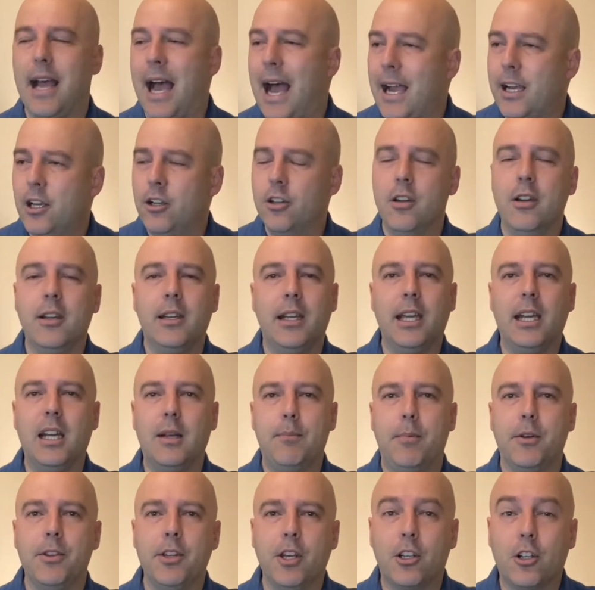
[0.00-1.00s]
I couldn't get
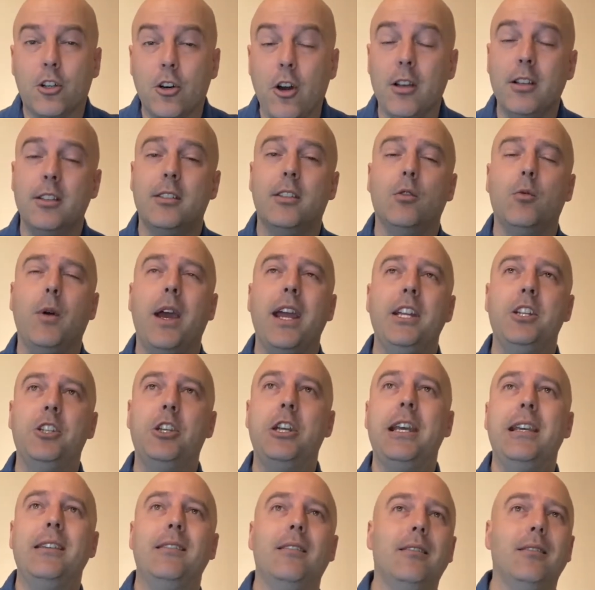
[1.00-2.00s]
up on the cross the way
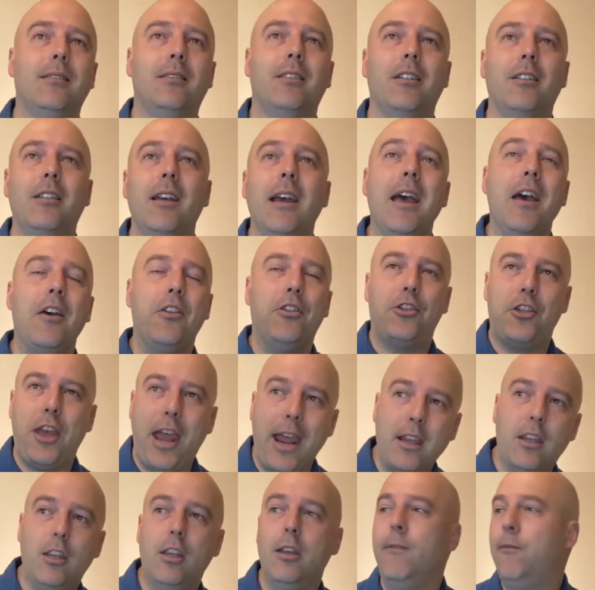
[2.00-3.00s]
Jesus did.
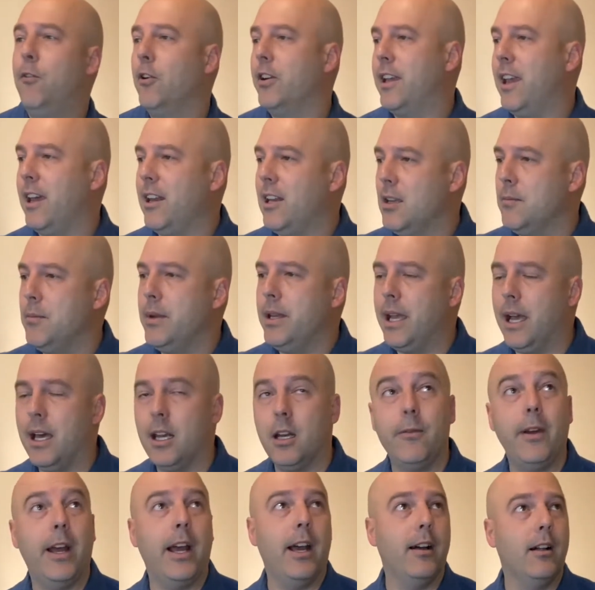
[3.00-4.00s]
Thank you for getting me
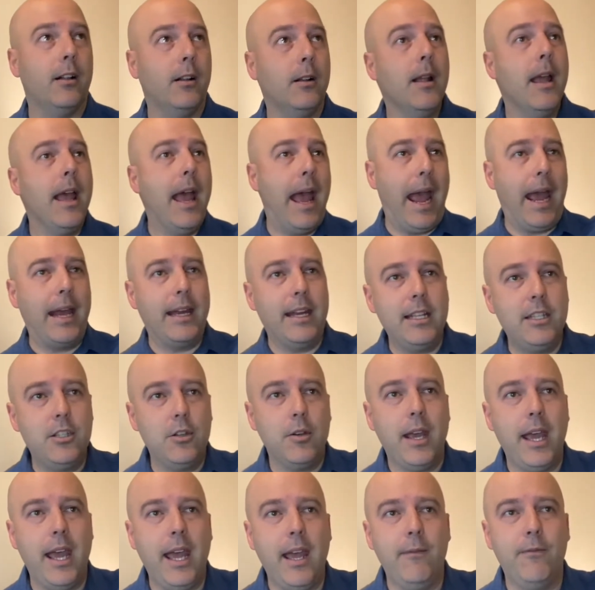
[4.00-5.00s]
out of hell and
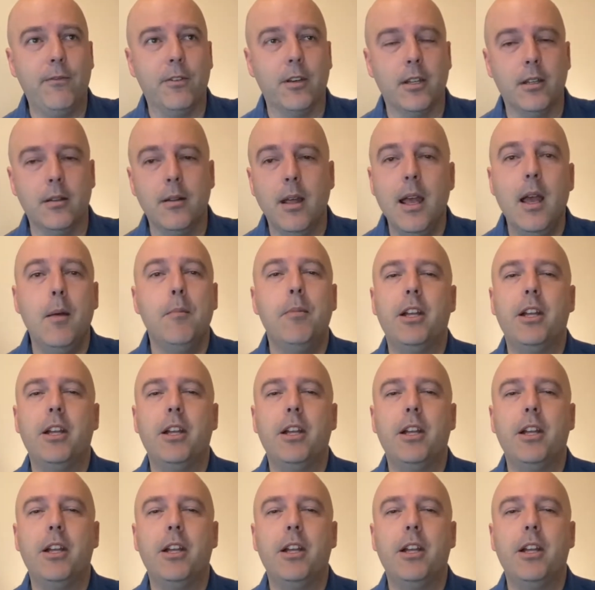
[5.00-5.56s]
into heaven.